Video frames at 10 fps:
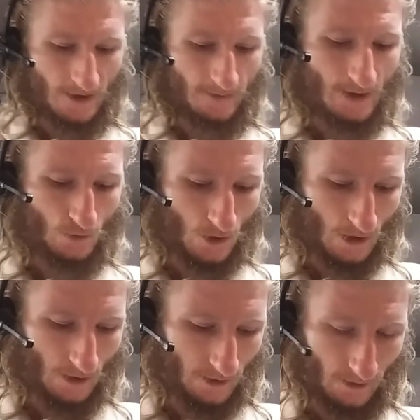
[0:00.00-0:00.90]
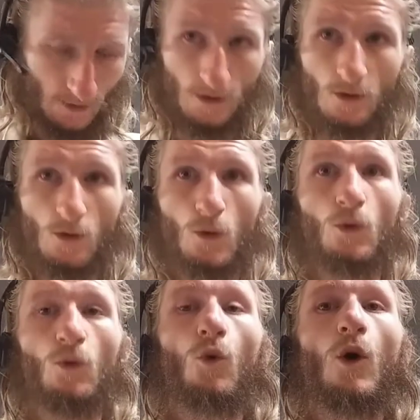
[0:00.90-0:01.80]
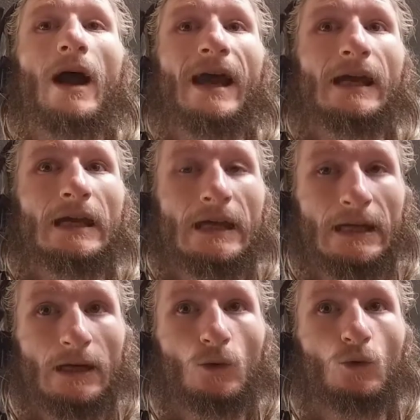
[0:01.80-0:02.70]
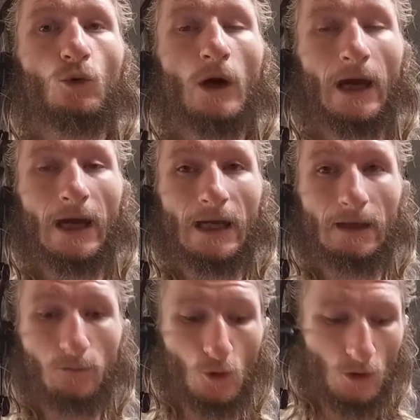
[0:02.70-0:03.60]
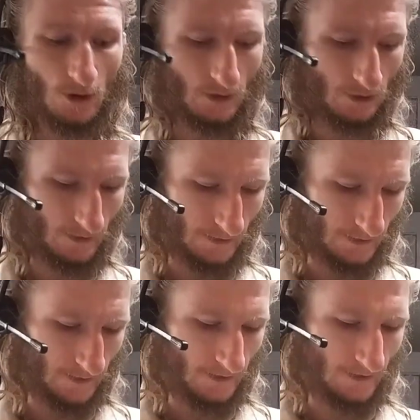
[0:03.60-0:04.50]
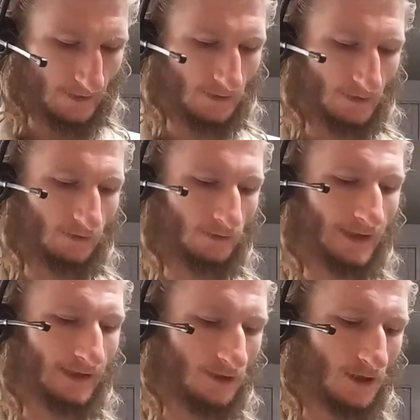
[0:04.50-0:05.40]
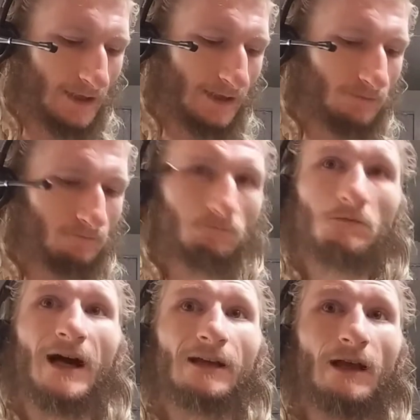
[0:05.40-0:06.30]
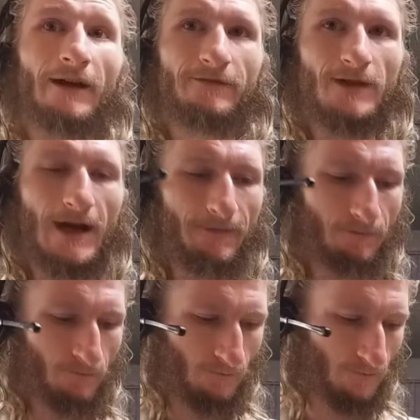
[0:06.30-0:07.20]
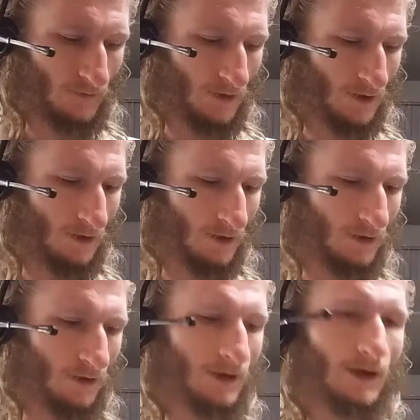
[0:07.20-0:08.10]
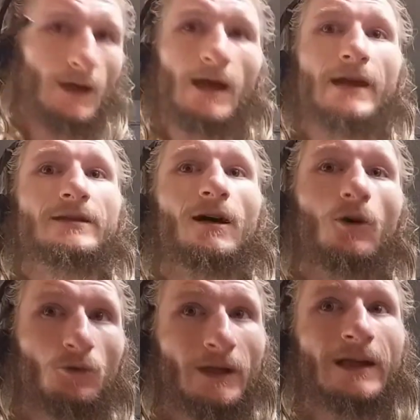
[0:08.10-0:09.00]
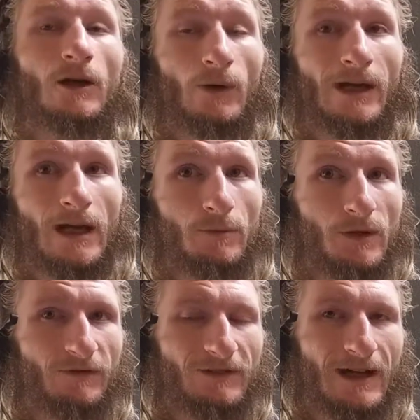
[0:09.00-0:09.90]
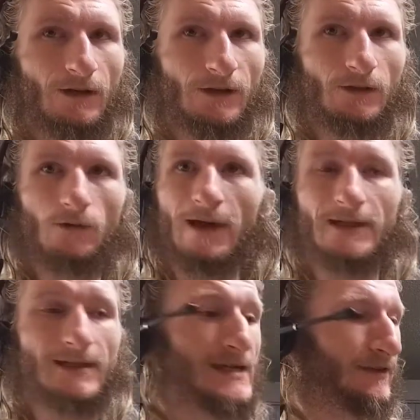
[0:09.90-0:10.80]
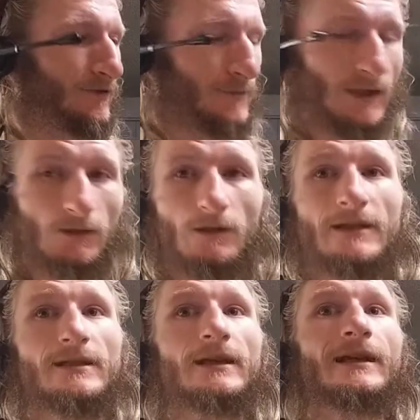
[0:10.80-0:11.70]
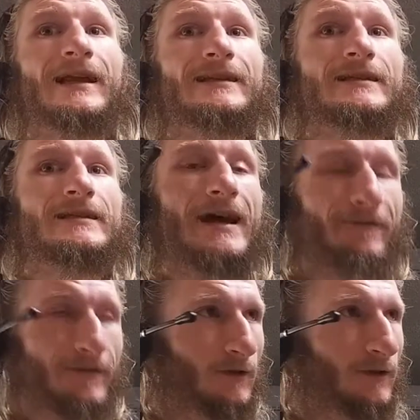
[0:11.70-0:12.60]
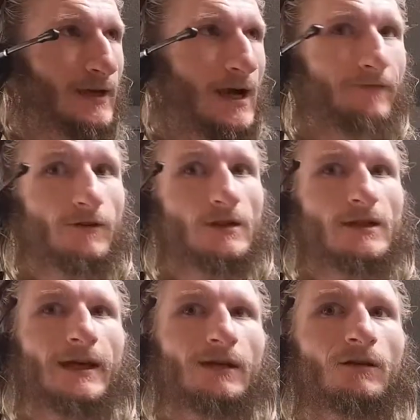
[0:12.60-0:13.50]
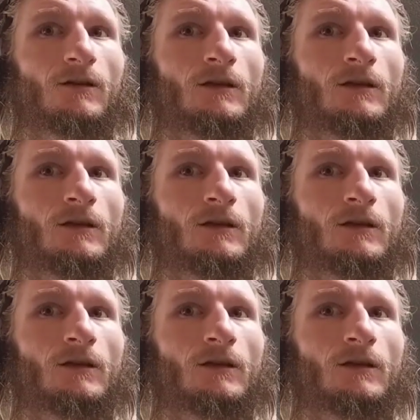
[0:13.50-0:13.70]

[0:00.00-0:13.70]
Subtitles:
be worth way, way more later on in my lifetime. It's only going up in value. It's never been listed. It's definitely not for sale.